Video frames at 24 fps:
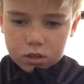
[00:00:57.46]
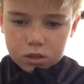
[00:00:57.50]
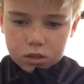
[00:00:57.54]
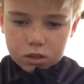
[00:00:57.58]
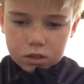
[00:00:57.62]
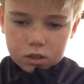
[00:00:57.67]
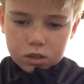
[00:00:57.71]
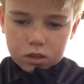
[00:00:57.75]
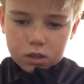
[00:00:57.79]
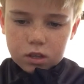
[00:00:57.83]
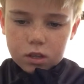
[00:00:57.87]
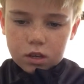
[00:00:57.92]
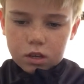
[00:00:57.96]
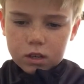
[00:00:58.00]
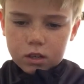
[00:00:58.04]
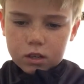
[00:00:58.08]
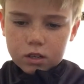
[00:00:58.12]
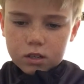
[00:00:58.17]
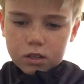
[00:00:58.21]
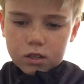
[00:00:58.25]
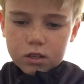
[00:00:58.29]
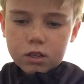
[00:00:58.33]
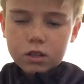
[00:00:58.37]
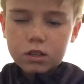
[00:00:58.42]
And
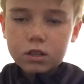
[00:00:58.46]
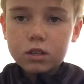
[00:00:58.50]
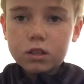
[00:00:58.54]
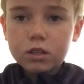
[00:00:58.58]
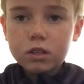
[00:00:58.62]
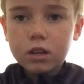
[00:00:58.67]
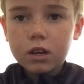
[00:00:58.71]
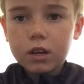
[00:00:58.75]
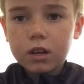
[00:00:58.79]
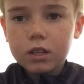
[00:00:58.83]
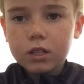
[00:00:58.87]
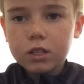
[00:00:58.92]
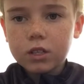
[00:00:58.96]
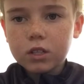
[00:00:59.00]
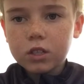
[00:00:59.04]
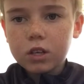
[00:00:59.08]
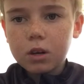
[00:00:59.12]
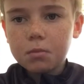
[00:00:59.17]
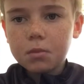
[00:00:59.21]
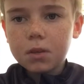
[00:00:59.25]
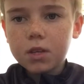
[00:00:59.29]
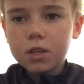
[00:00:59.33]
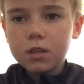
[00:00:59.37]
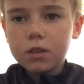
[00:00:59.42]
next is this guy
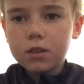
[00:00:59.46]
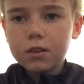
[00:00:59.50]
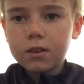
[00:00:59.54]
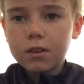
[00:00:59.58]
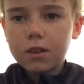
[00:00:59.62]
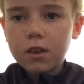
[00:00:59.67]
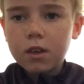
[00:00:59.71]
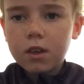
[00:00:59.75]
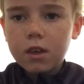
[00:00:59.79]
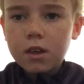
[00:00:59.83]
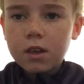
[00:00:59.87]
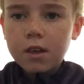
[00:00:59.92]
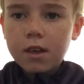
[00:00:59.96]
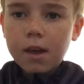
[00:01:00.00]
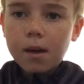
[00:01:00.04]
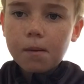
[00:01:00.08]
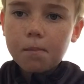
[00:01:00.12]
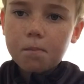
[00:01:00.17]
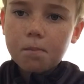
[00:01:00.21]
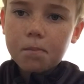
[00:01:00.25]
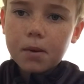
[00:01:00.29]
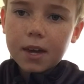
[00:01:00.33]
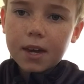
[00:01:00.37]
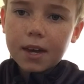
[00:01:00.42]
summons a
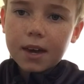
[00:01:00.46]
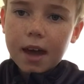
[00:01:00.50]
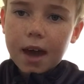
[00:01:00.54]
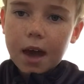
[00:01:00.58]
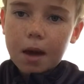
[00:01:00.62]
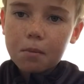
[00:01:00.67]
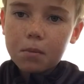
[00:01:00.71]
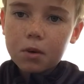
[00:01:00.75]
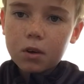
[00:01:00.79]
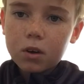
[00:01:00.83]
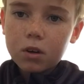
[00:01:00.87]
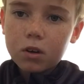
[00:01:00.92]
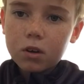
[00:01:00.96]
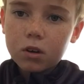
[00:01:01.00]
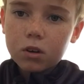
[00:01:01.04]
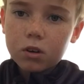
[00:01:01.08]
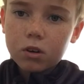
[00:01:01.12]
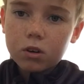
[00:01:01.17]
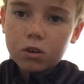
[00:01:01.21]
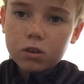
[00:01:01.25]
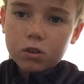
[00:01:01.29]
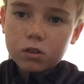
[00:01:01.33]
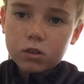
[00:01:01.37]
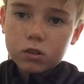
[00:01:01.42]
big hammer,
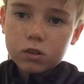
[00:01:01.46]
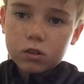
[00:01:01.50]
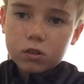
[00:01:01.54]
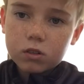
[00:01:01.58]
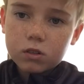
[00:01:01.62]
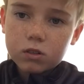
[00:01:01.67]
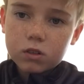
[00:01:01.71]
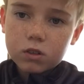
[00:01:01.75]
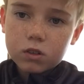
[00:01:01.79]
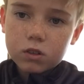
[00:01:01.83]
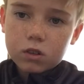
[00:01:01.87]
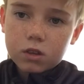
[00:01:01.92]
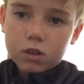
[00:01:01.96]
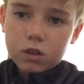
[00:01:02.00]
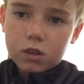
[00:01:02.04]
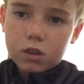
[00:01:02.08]
goes onto